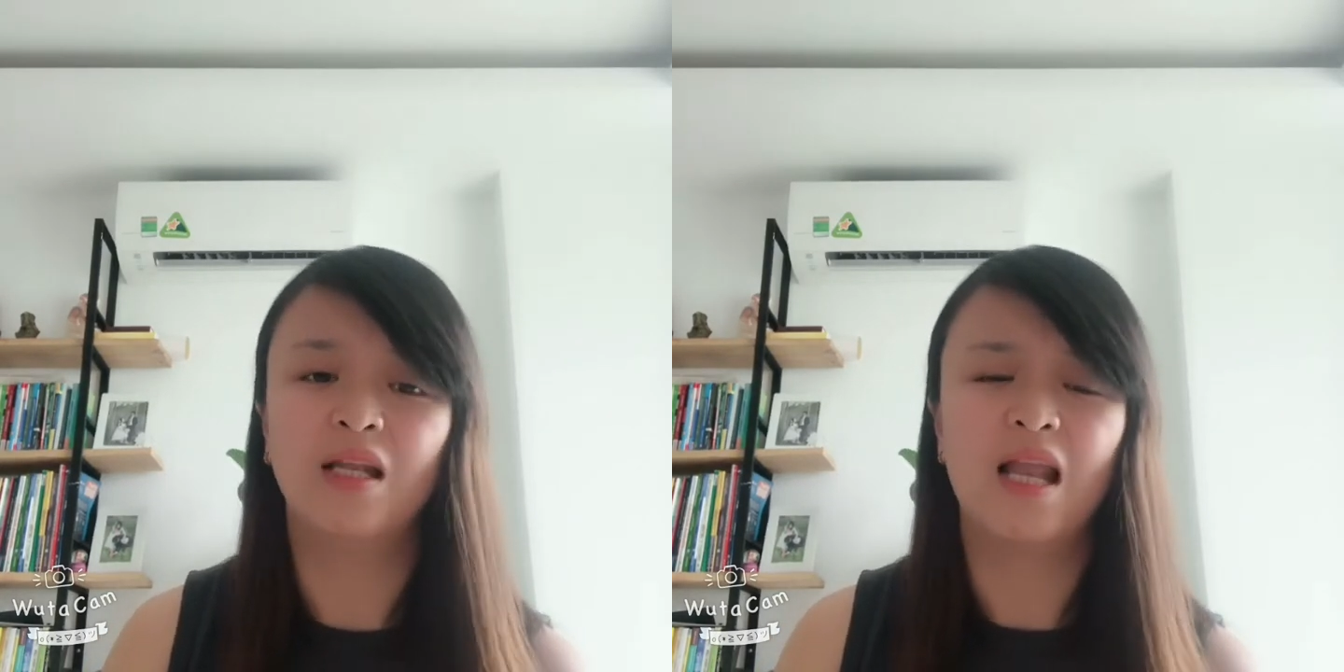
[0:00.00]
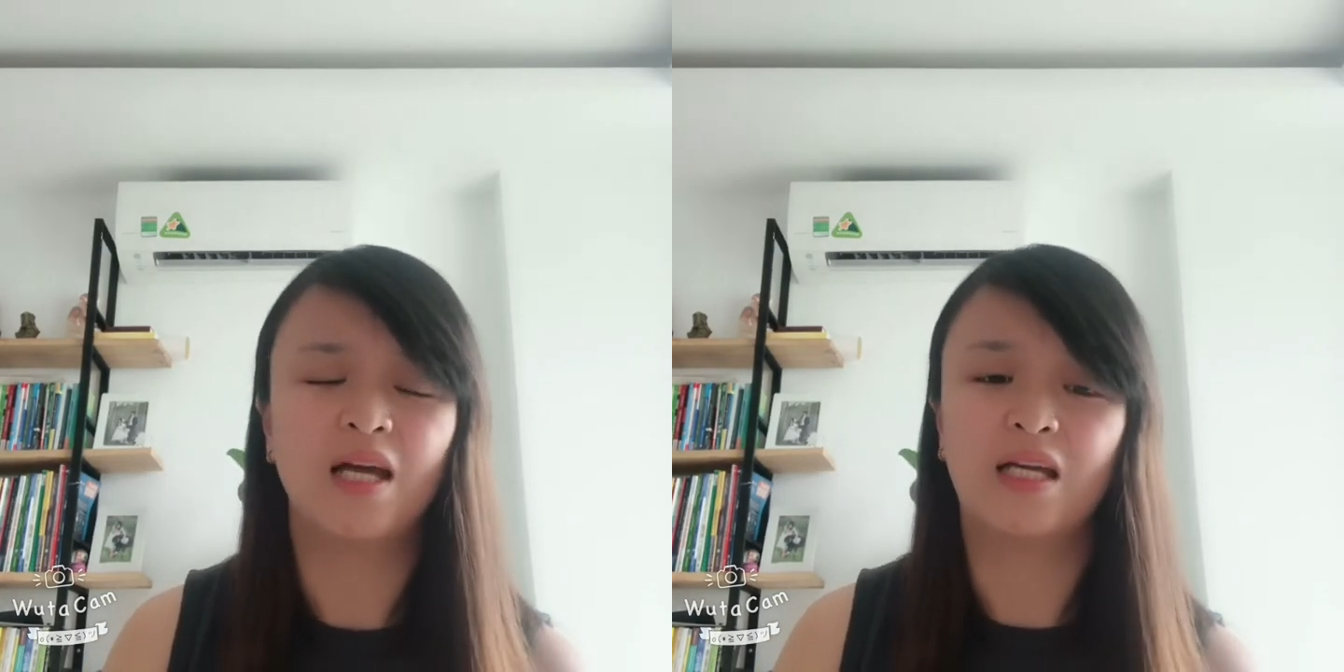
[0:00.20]

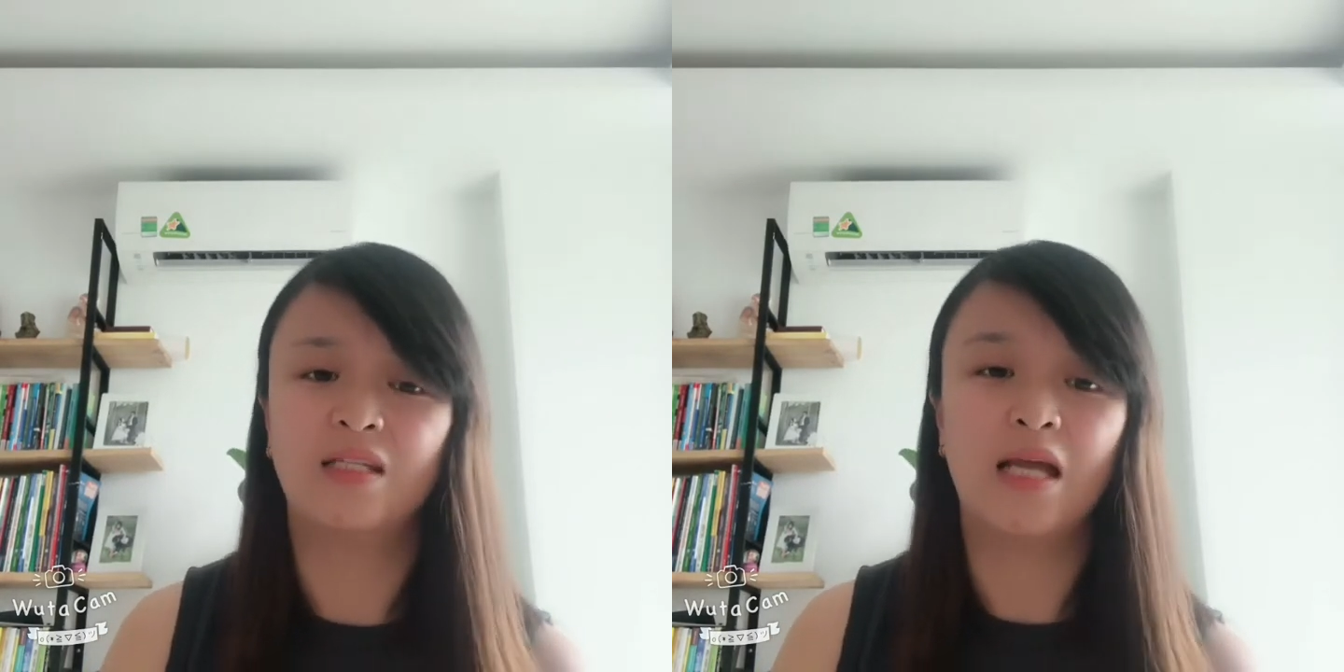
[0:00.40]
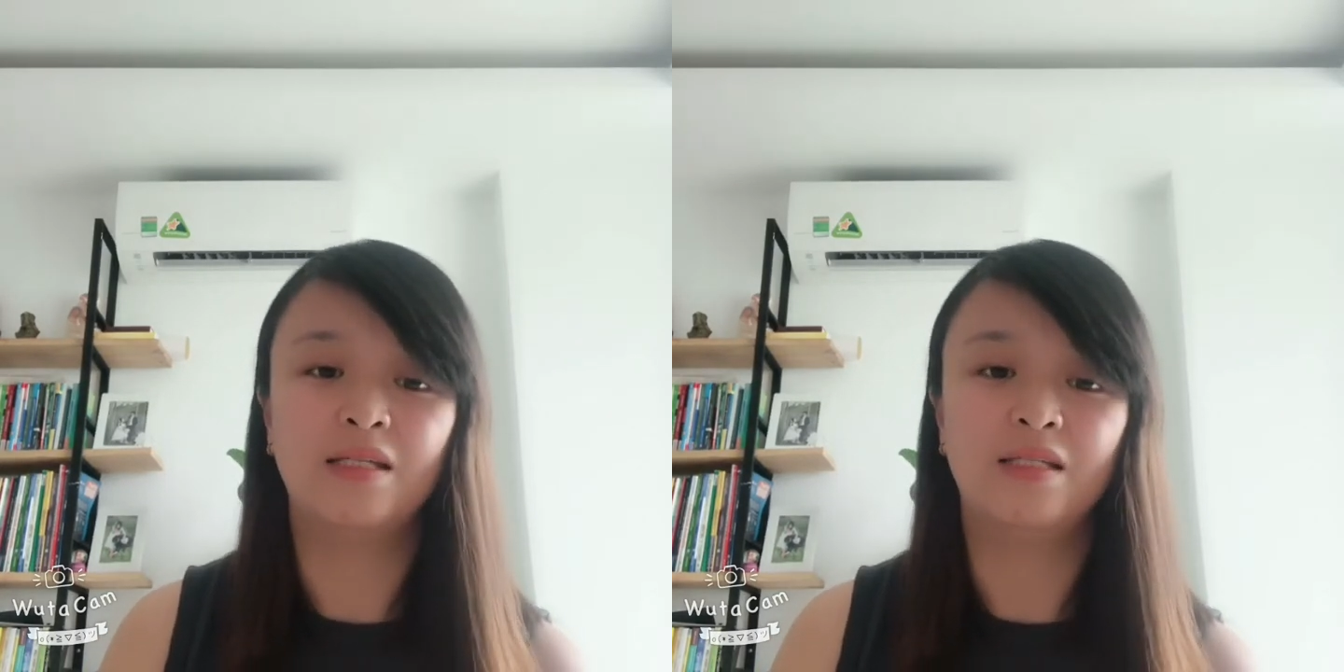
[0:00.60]
like
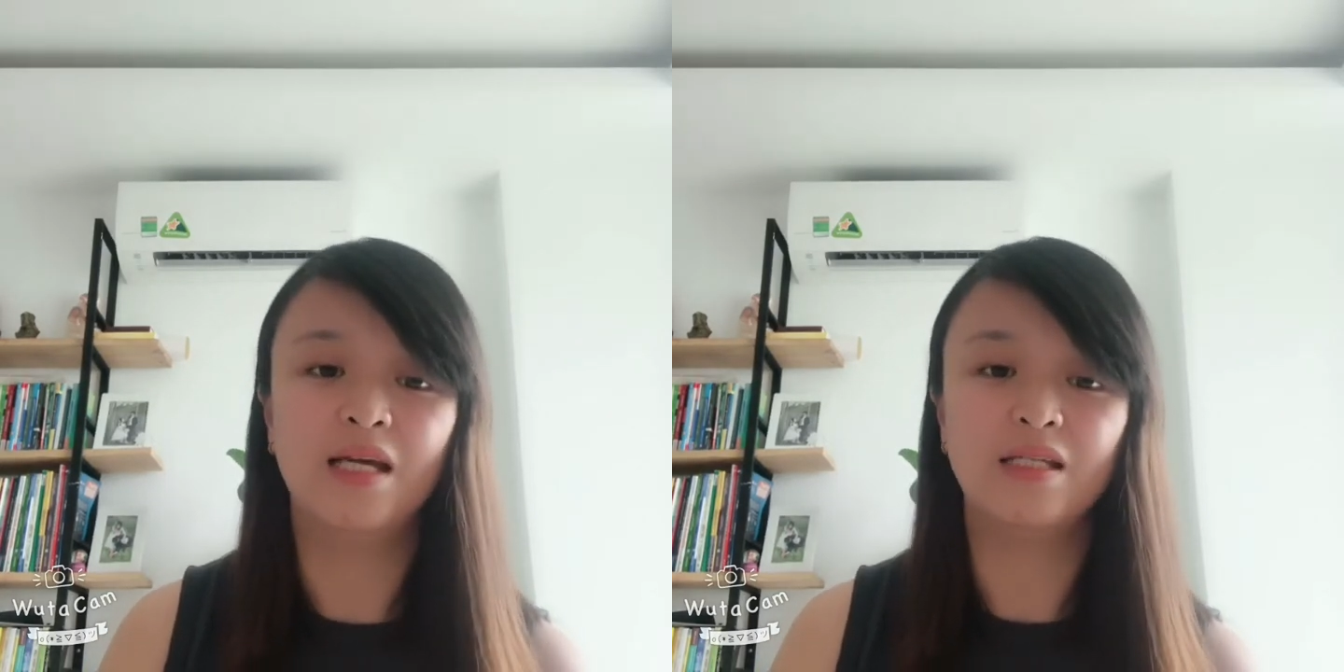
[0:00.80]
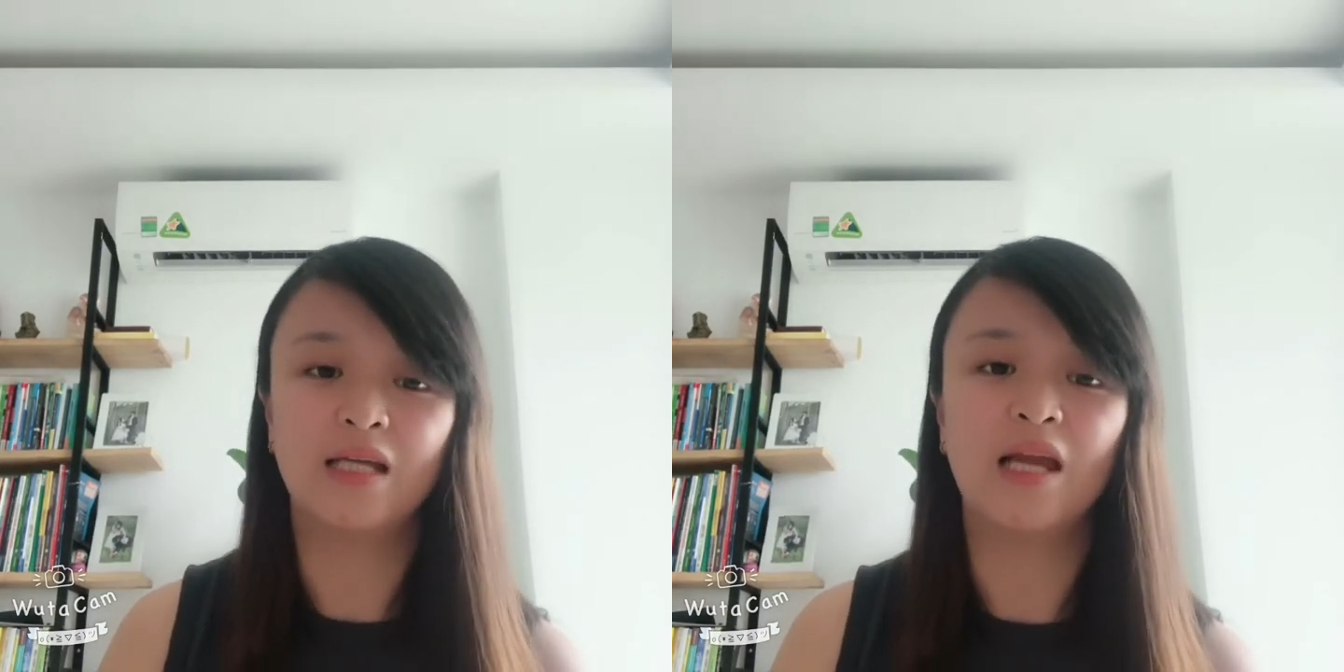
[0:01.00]
they
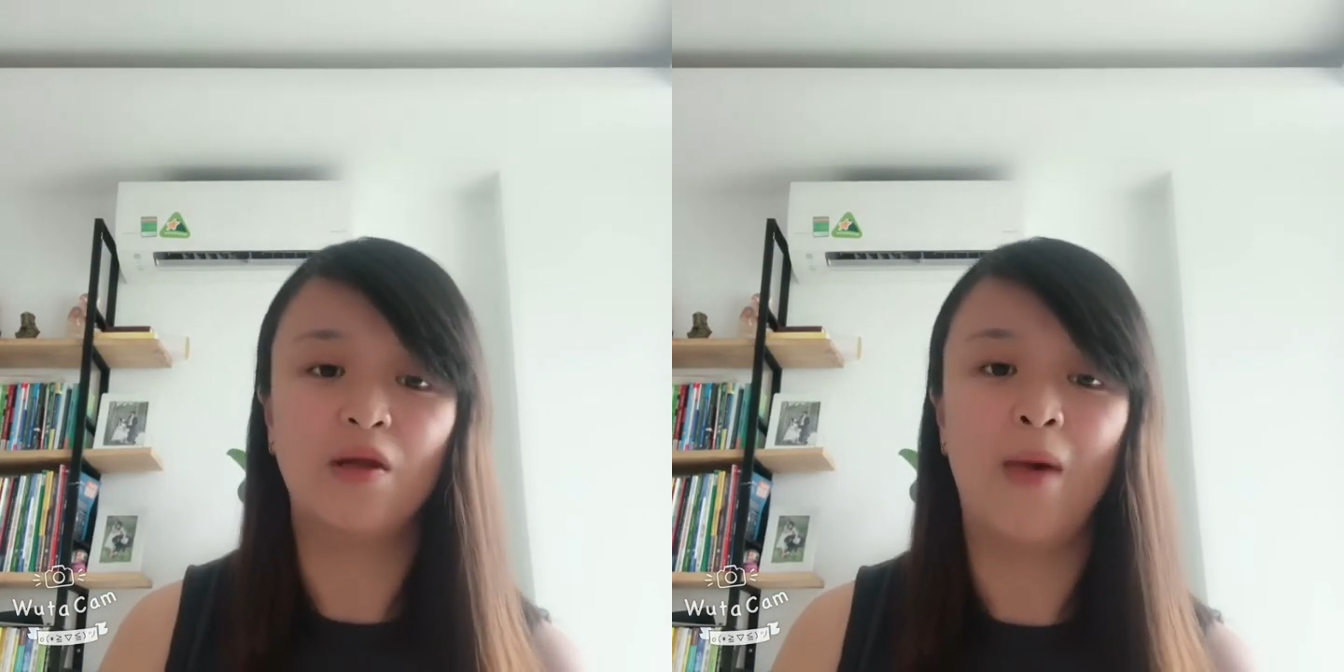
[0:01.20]
did in the